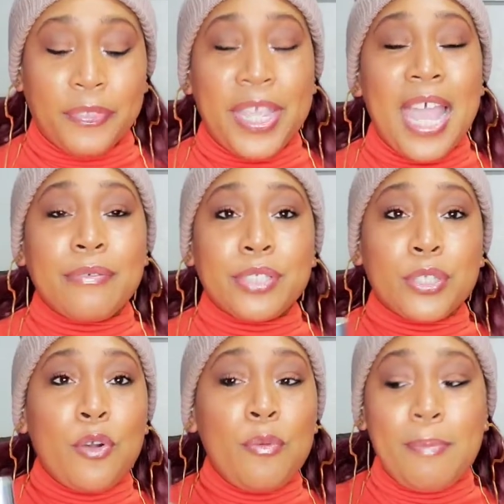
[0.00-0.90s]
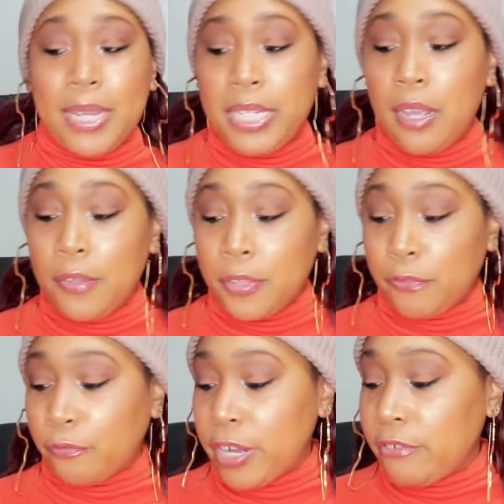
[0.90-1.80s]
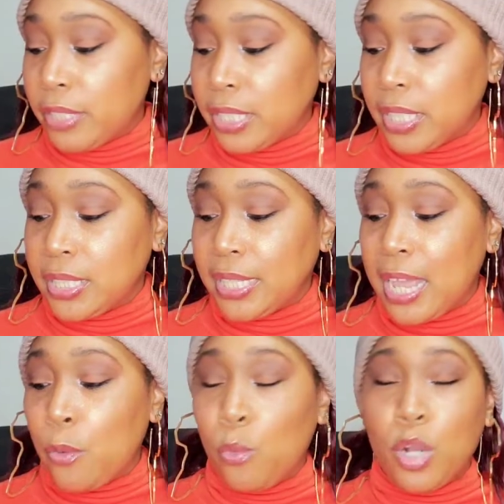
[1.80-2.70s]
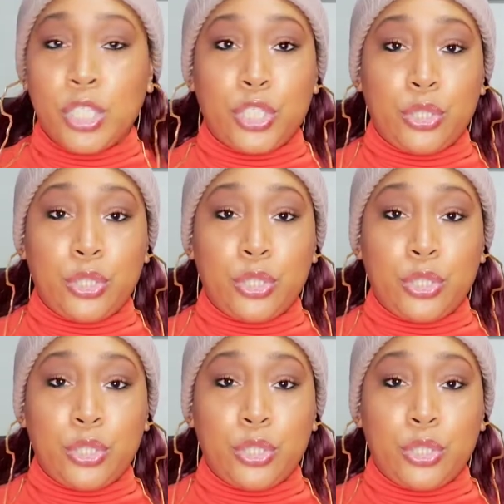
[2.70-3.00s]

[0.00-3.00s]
They have so many other fragrances that I want